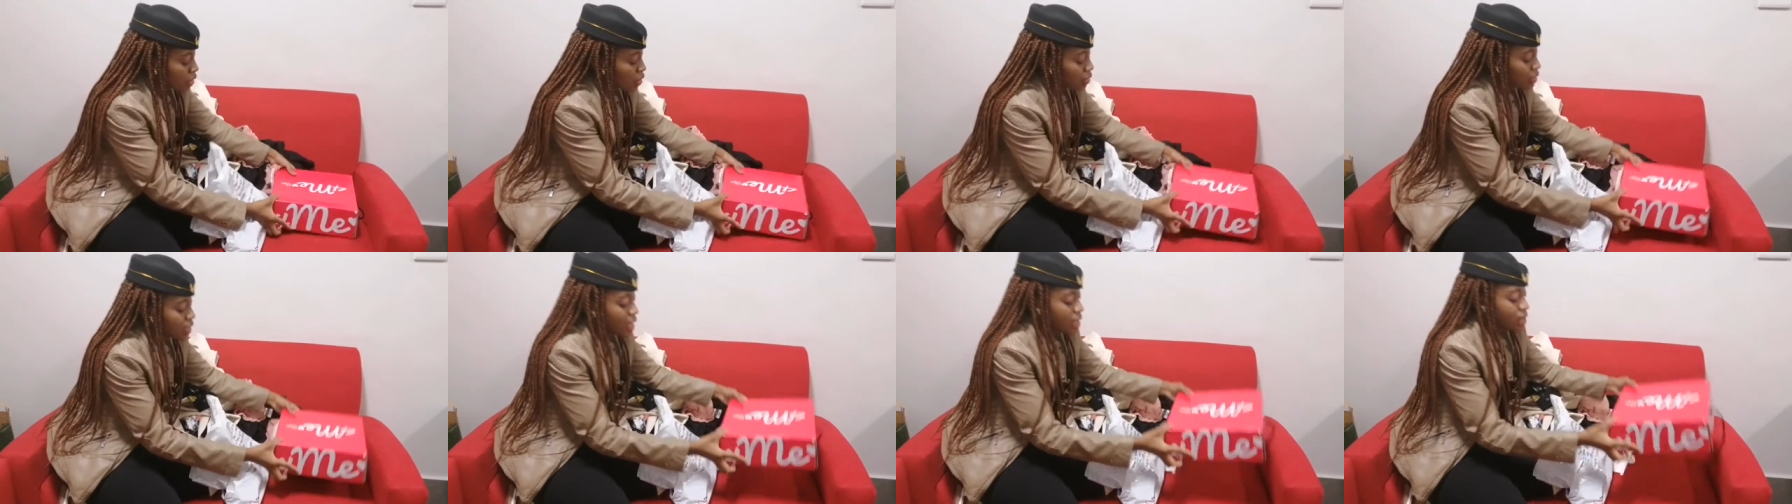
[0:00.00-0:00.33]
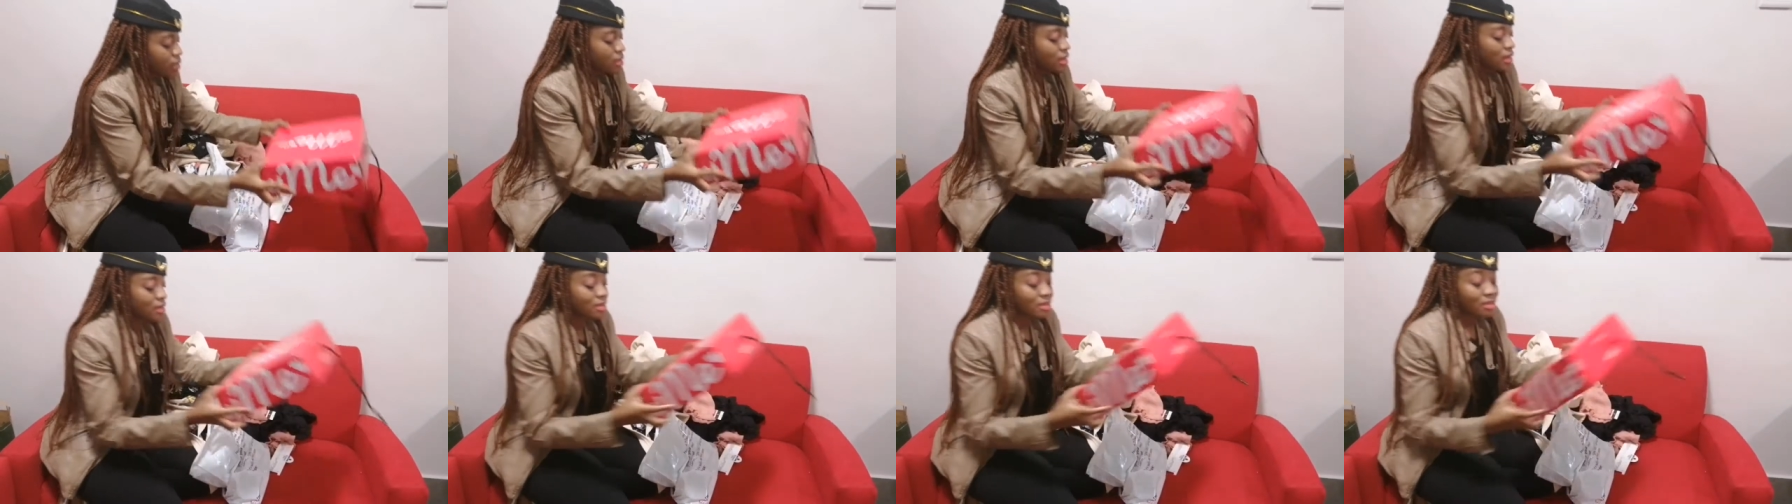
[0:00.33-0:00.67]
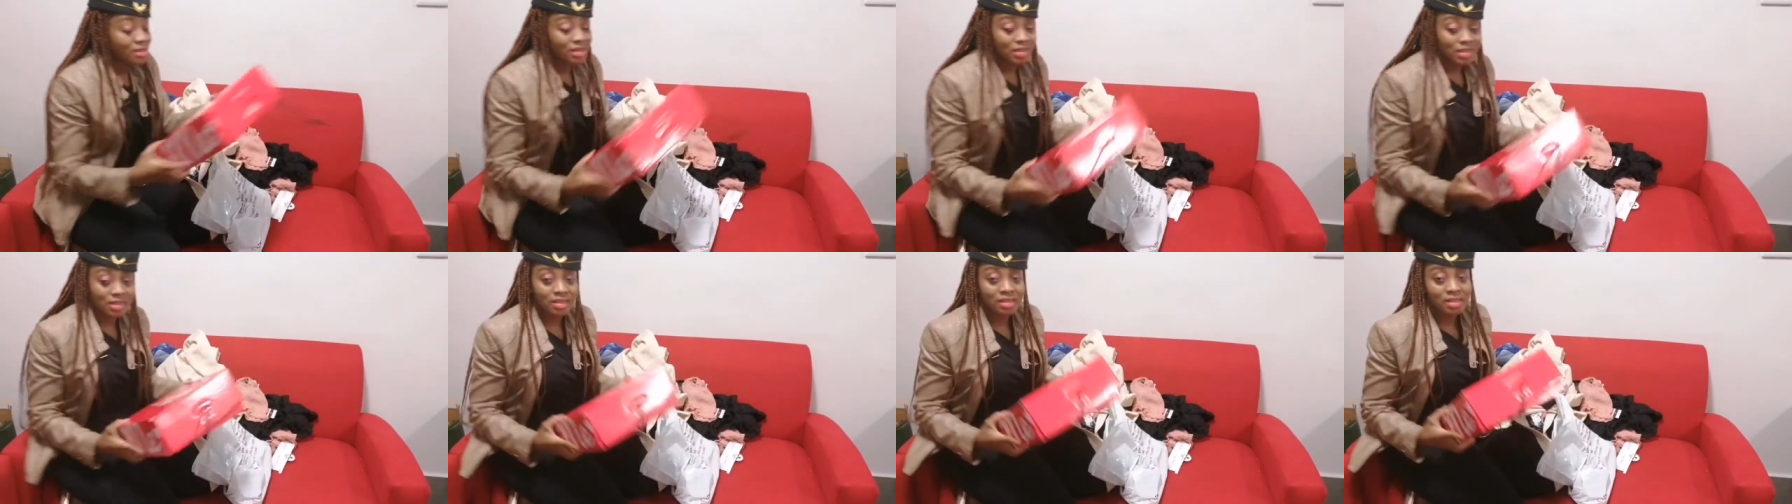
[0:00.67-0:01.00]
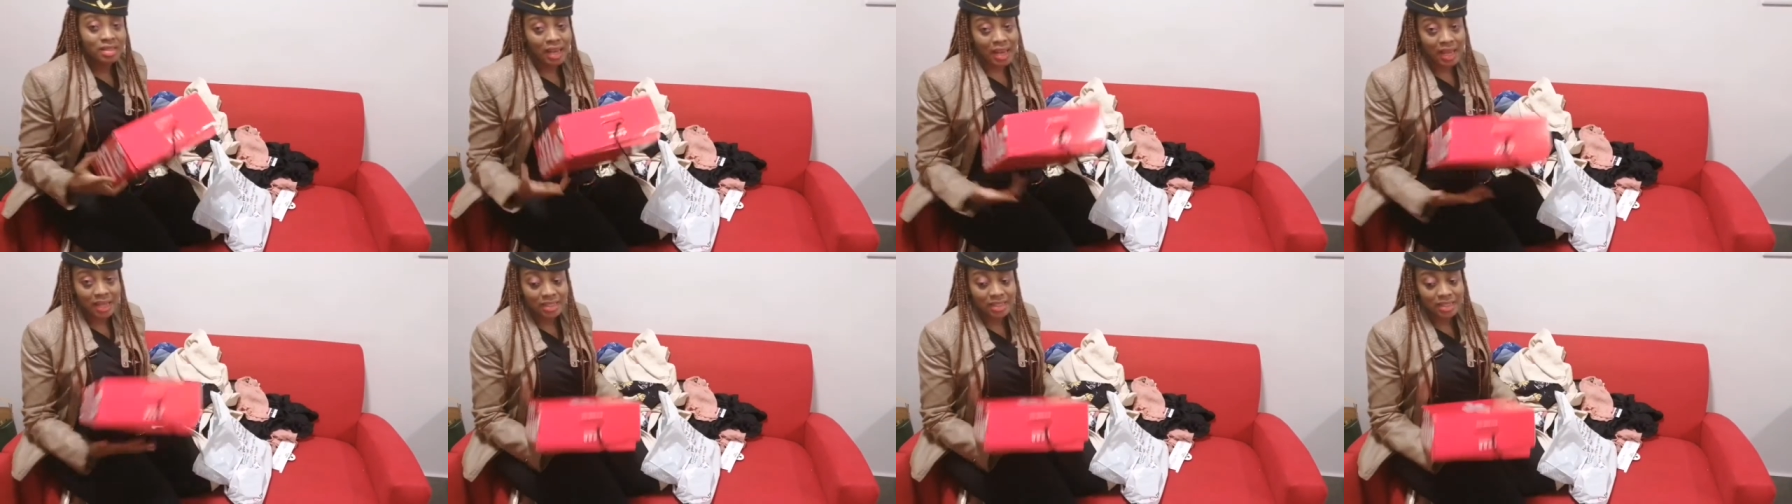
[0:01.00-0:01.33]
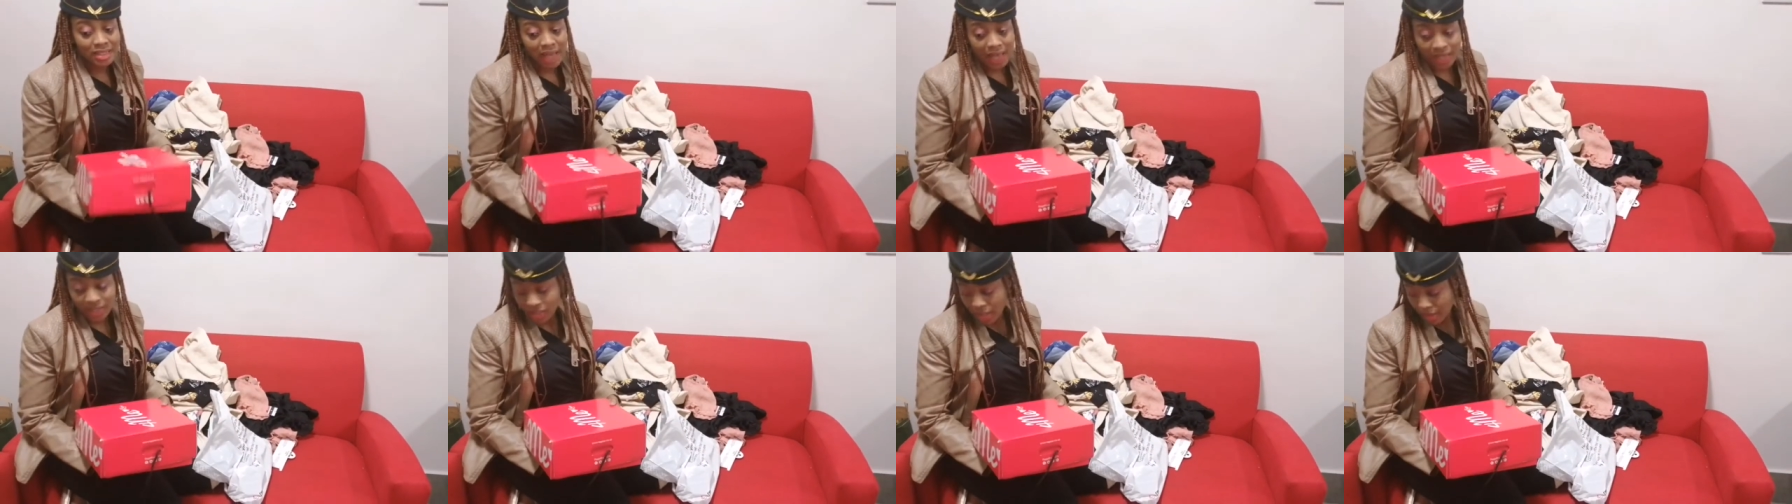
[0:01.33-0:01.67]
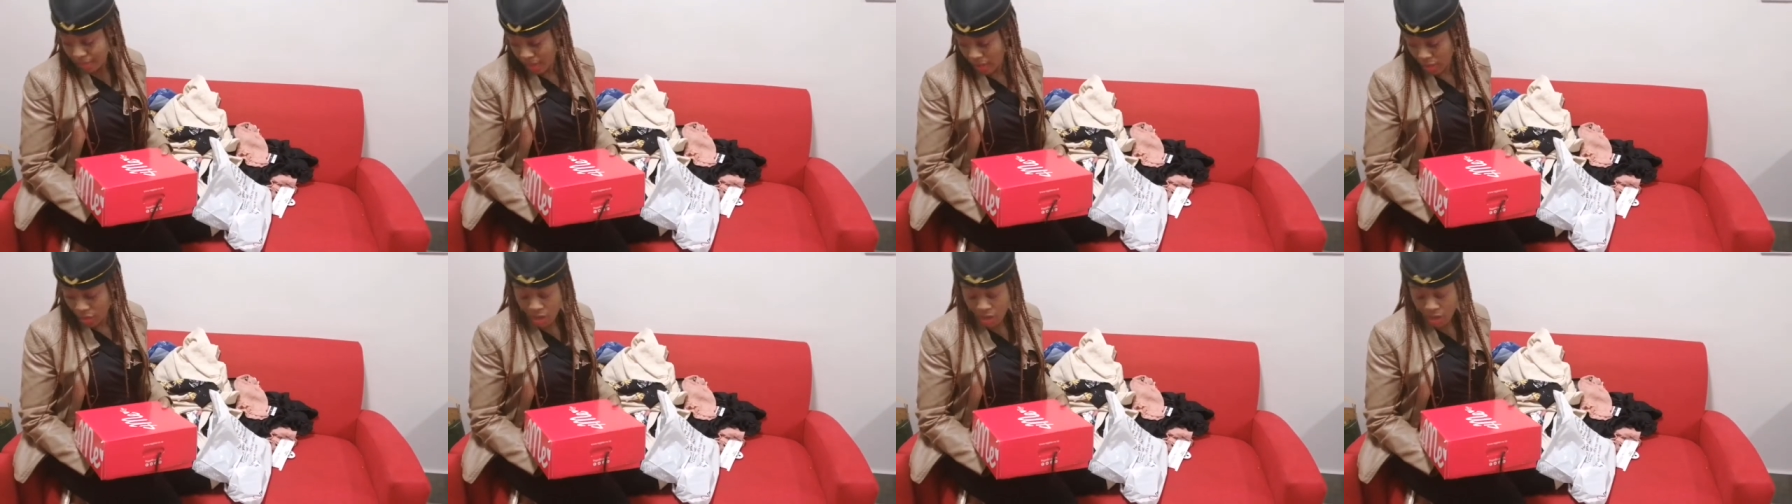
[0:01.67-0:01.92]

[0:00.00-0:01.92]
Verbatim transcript: Okay, then this is the last item